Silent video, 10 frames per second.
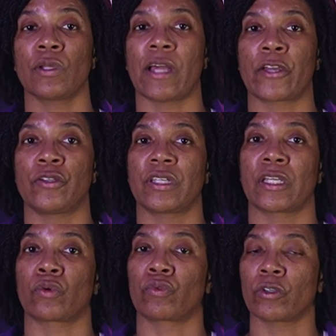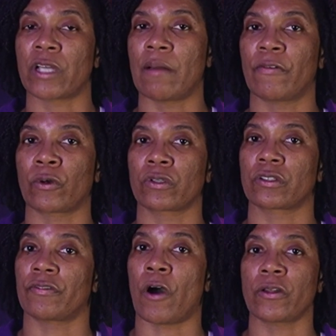will allow you to get real-time photos
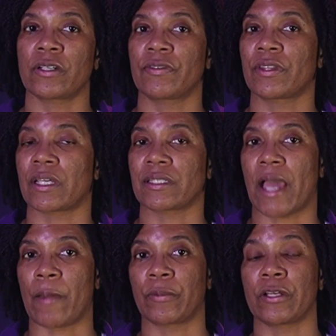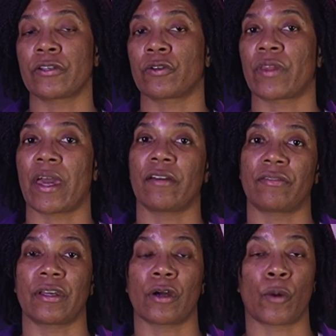of all different things happening during that
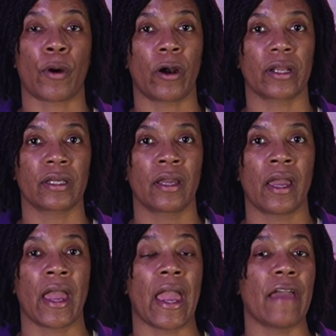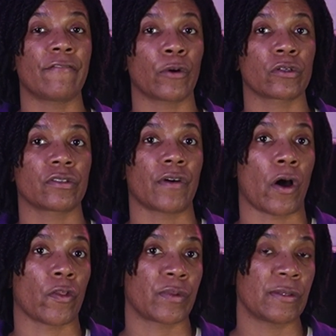event or party, and photos of all
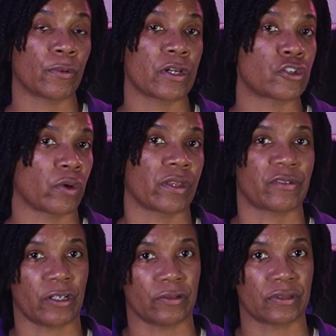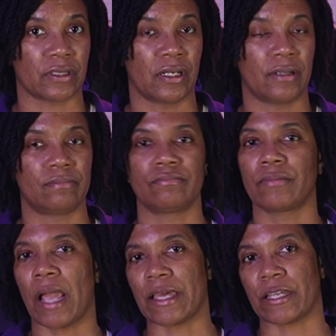the people enjoying themselves.
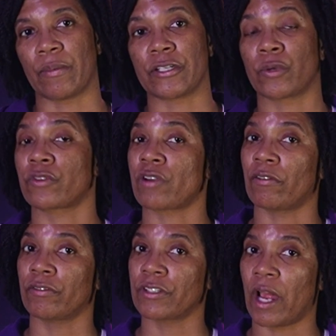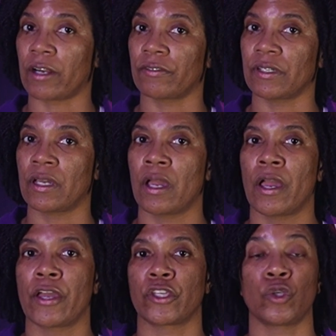As I mentioned with travel photography,
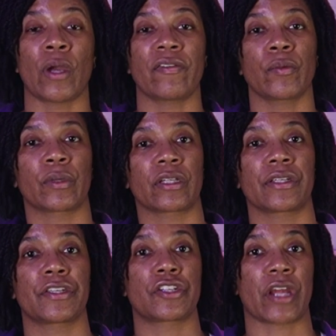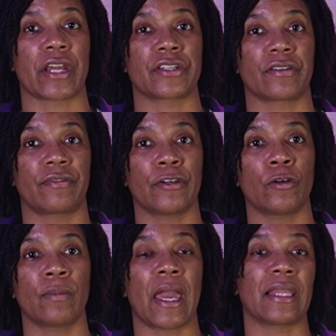you have the ability to change the
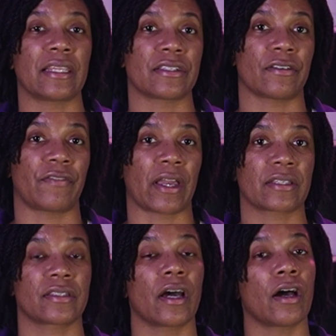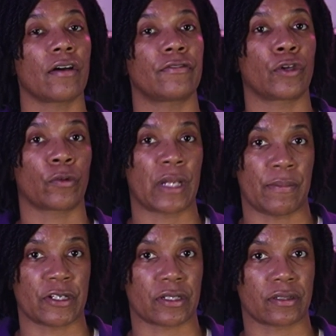film and lens effects of your
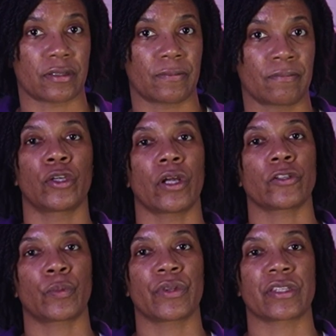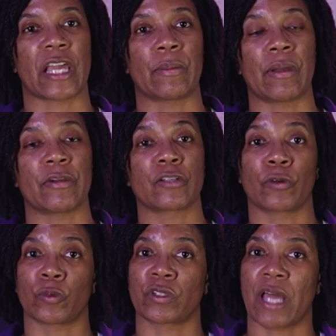images. You can also print the same image
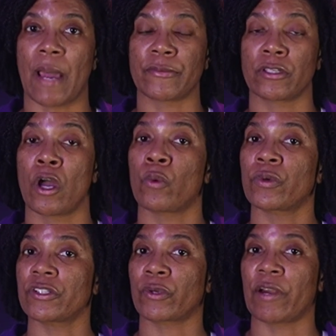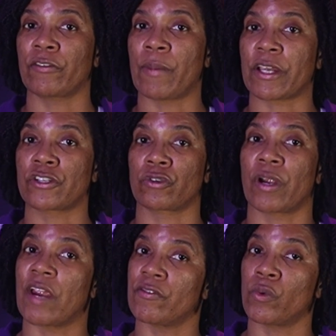multiple times, which is great for making sure
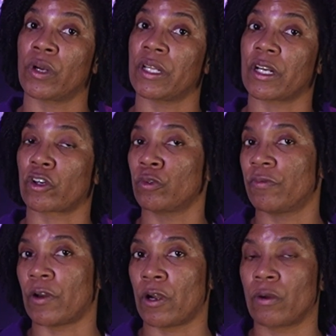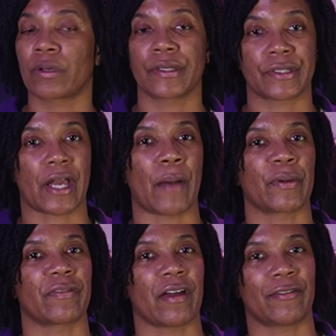everyone in a group photo gets a copy
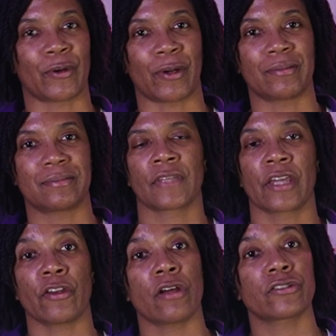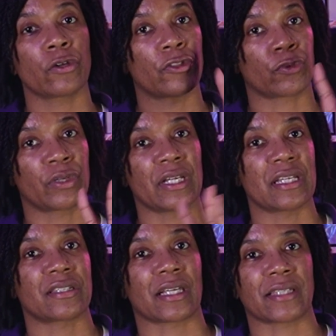of that photo. There are also 3
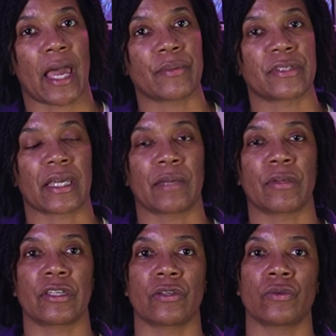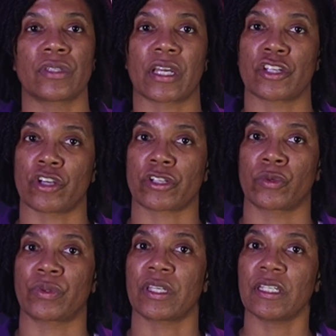Instax apps that can be used in conjunction
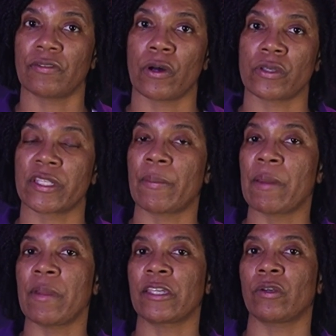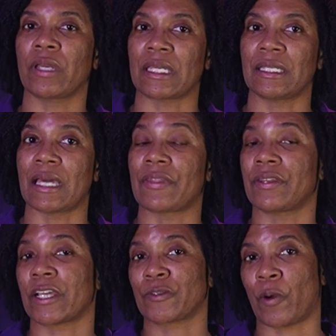with the Evos that may make you a hit at the
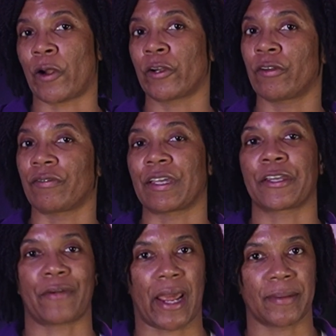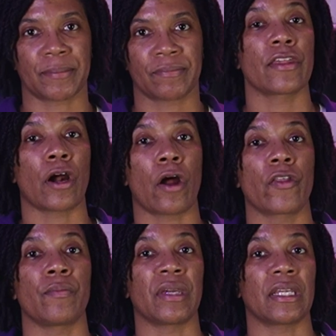next party or event you're at. There are the
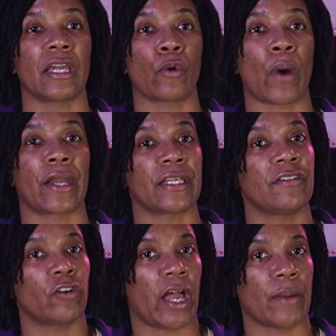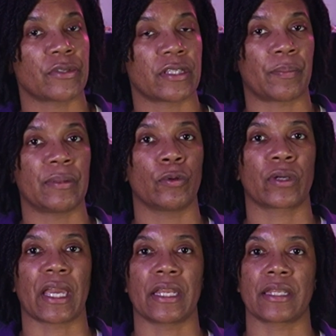Mini and Wide Evo apps that people
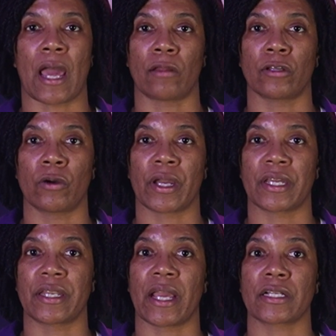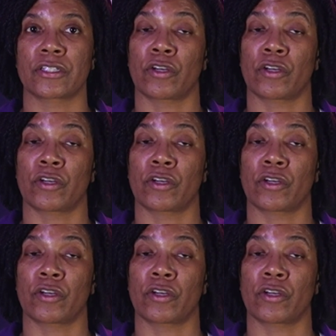can download and connect